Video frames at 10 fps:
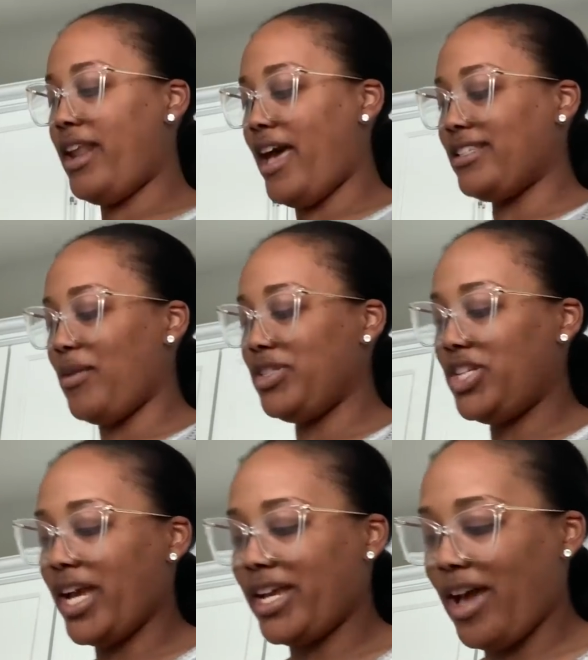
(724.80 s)
as I was
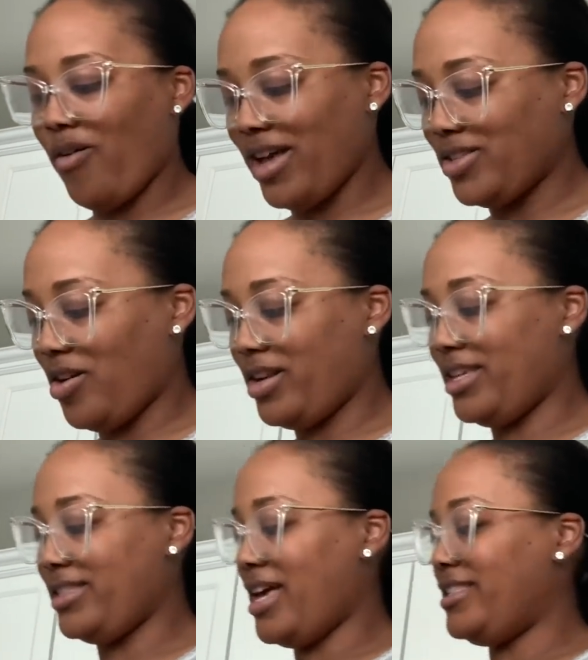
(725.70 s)
checking out, I saw
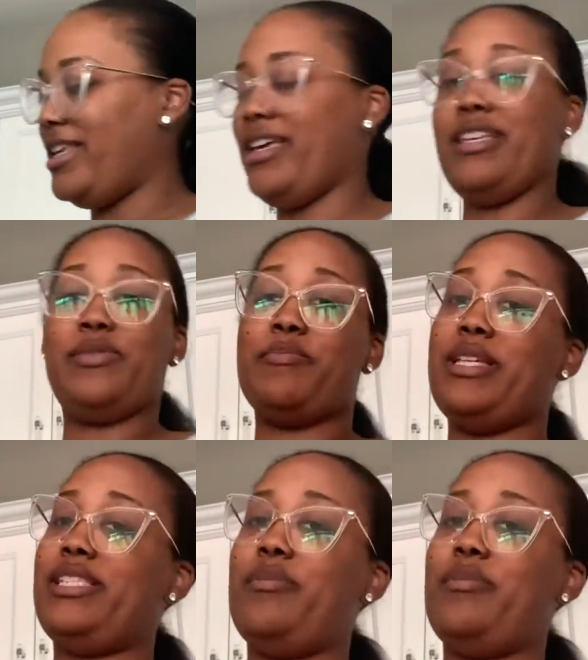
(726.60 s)
this. I said, it's meant to